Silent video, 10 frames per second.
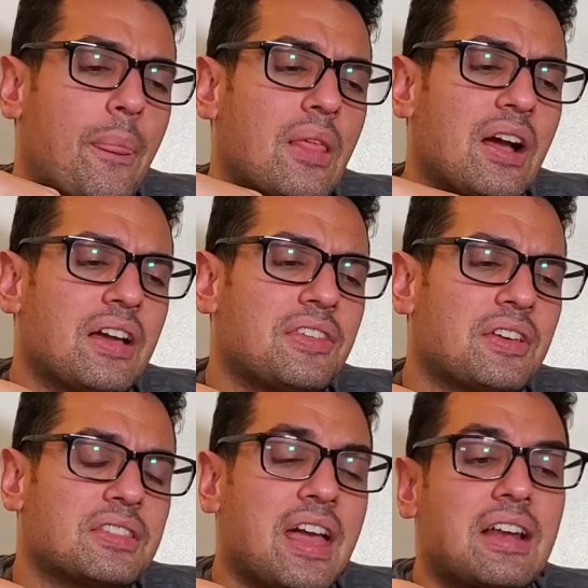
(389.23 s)
I
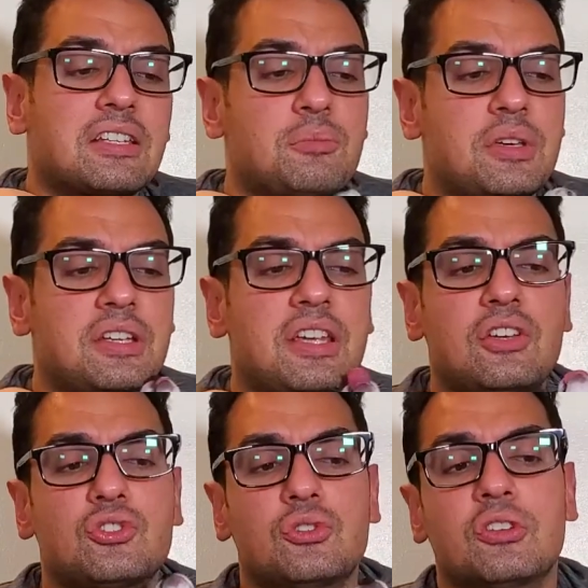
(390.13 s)
think that can be an
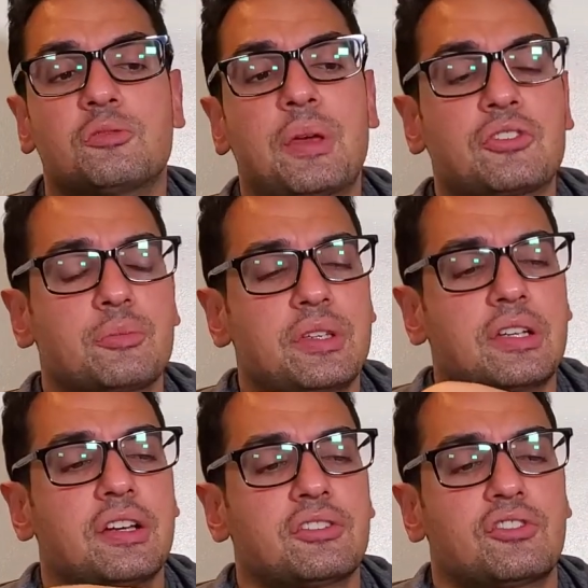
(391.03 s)
issue, especially
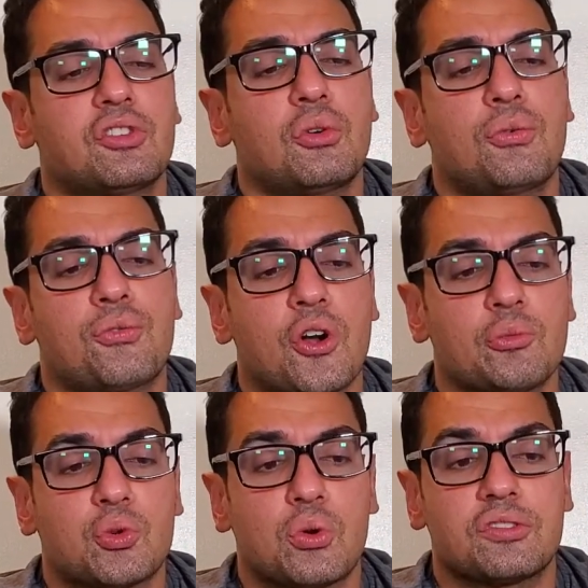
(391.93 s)
because it's so firm
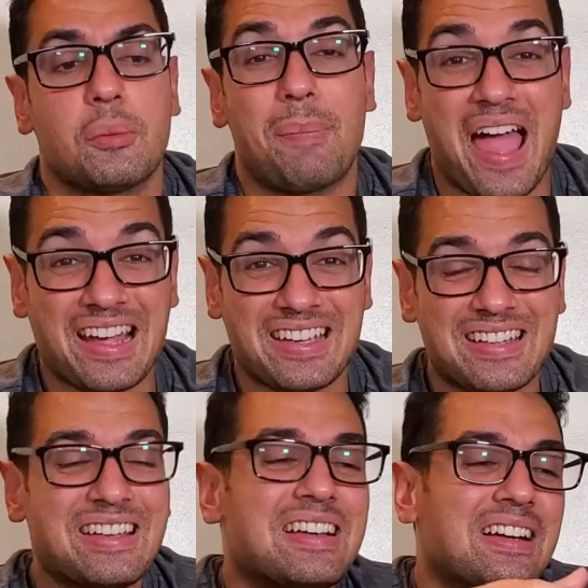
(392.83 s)
towards the back.
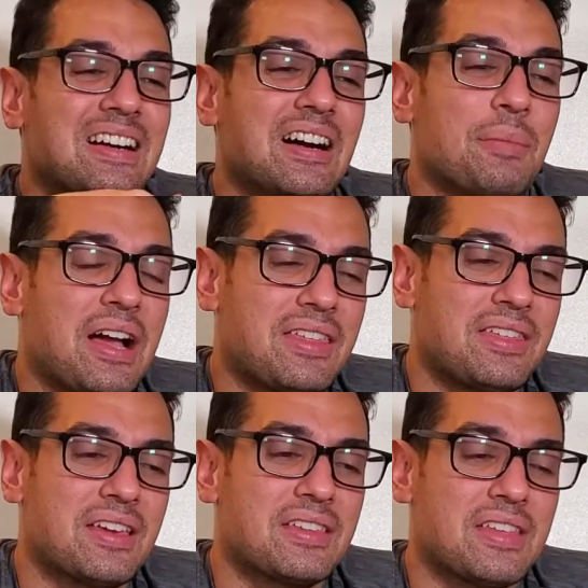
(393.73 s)
I
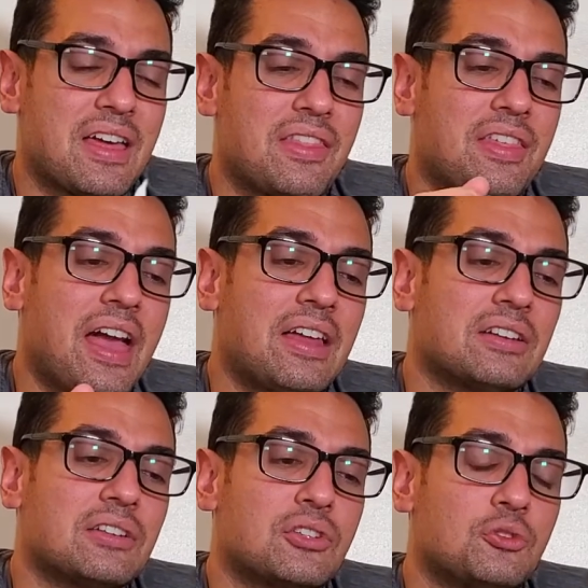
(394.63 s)
think that
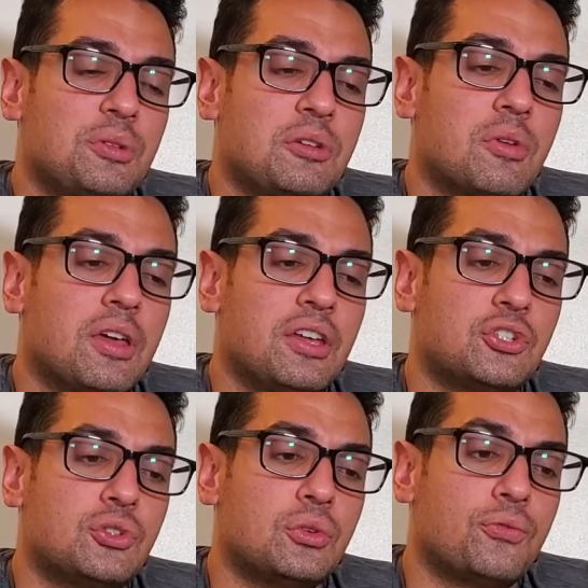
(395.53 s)
could be an
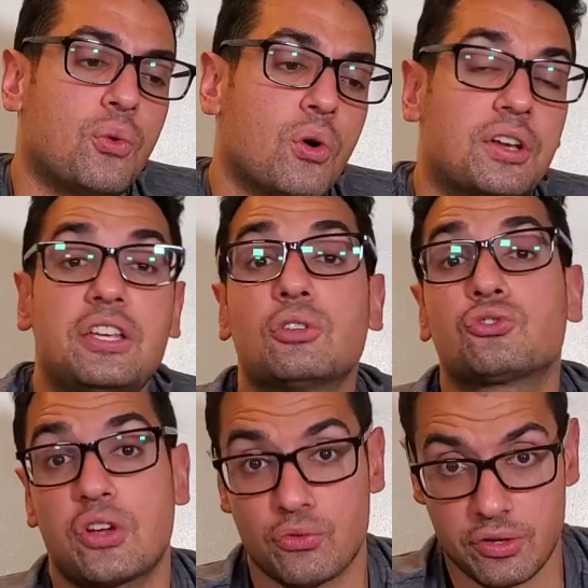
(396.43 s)
issue for heel
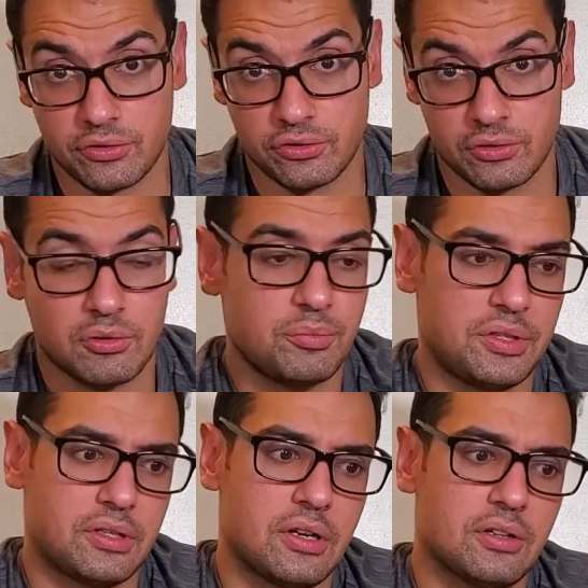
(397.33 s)
strike runners
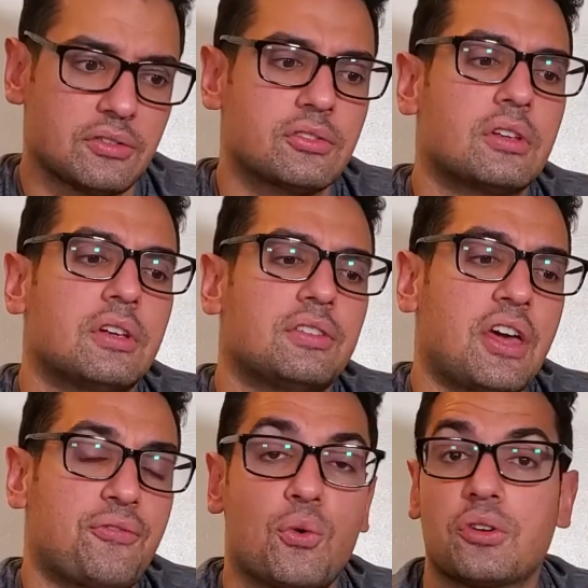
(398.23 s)
because
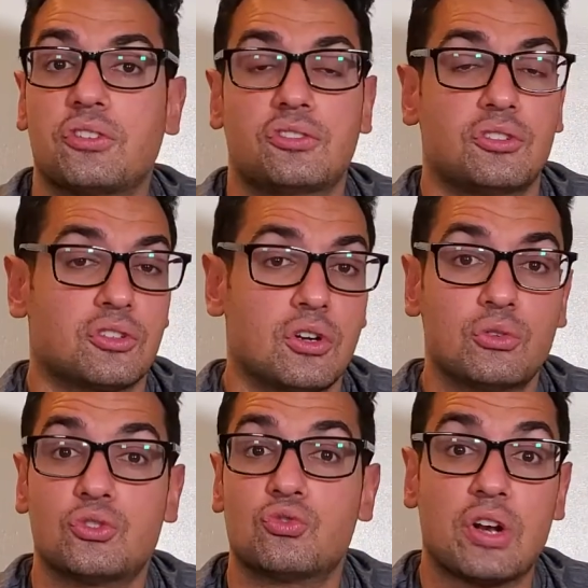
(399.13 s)
that force is going to go
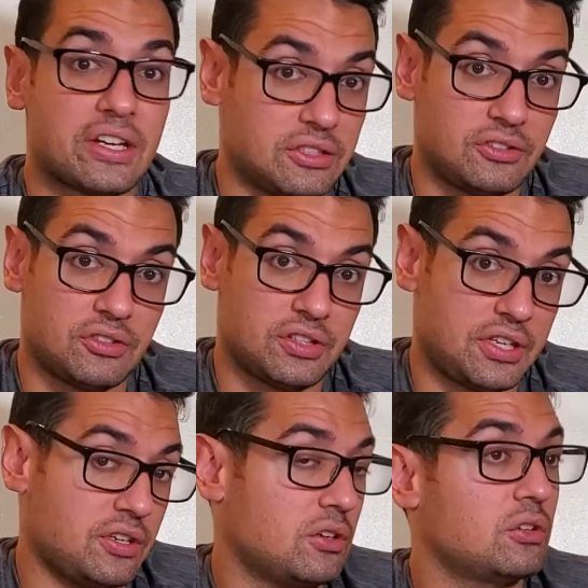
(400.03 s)
directly to the
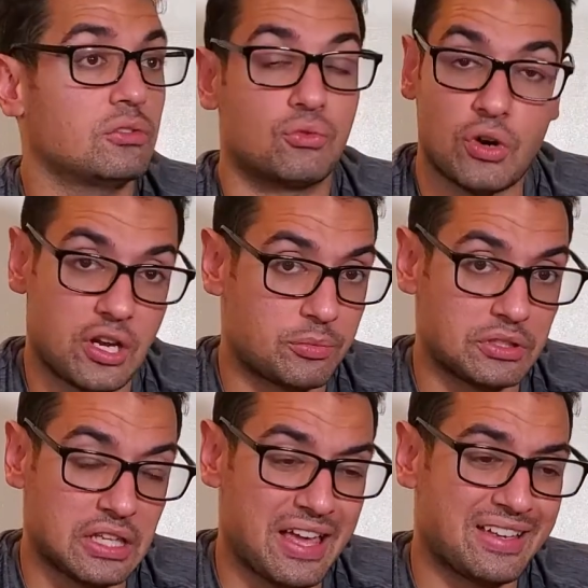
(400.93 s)
heel, right up the
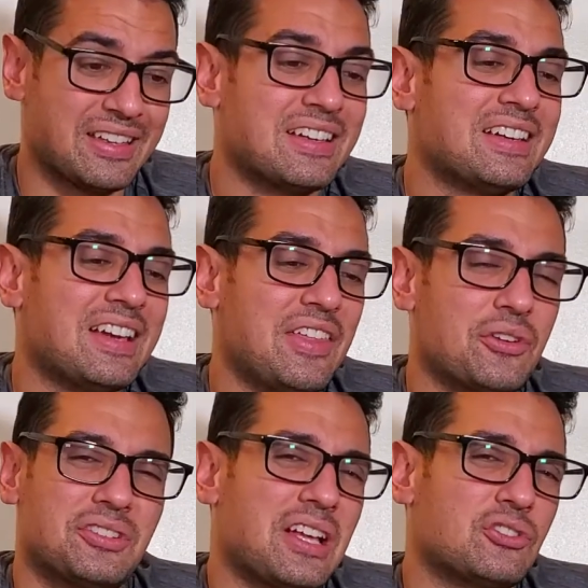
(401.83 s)
leg, and
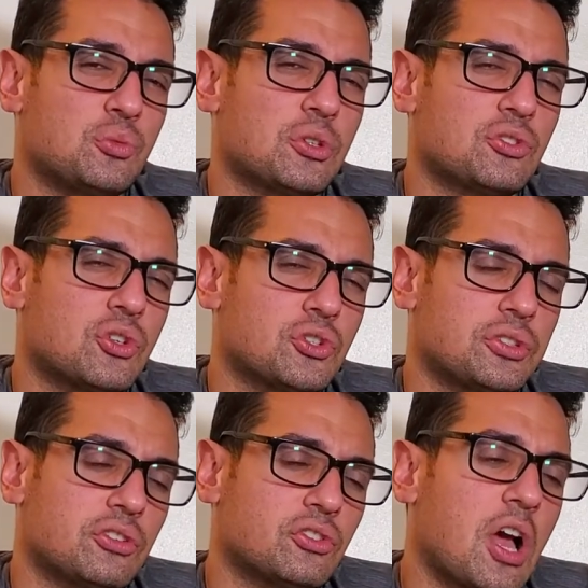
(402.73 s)
there's not too much
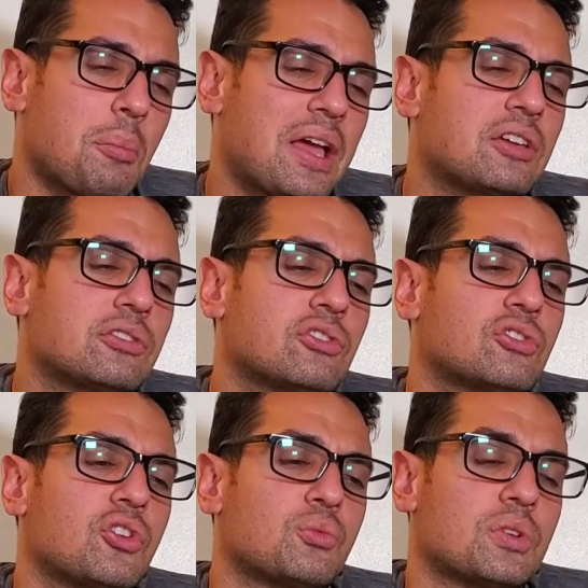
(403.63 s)
cushioning. So my
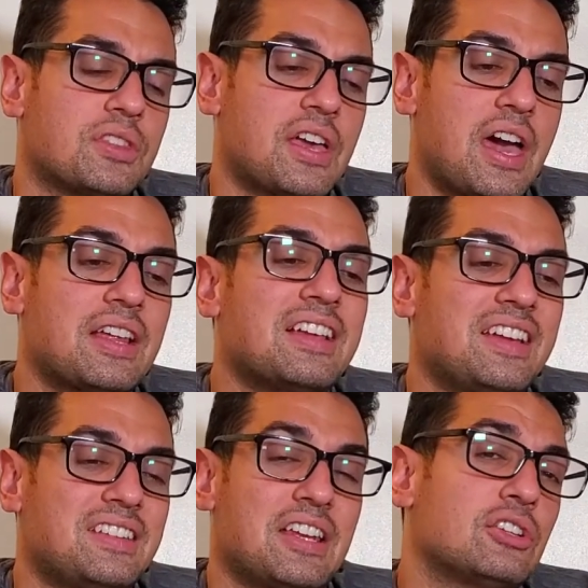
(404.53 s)
concern with that
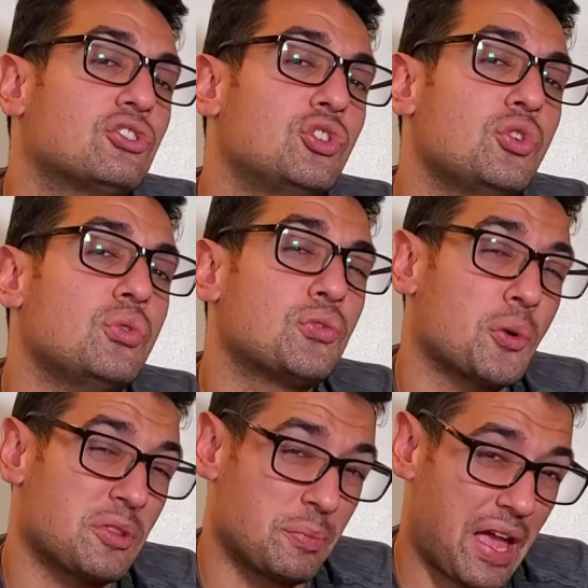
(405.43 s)
is that it's too firm
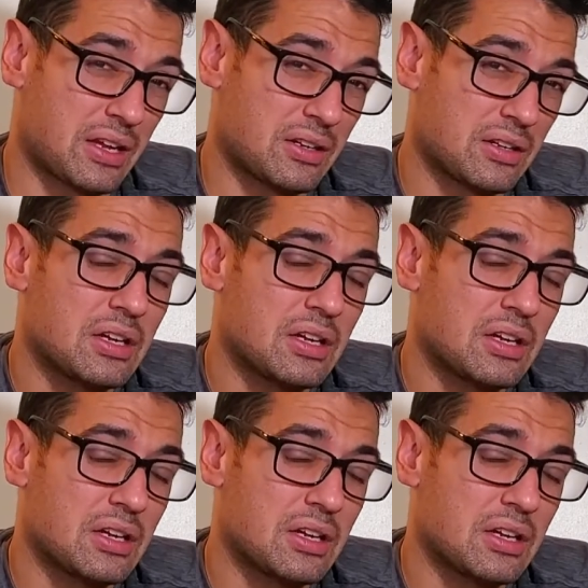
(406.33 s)
in the back.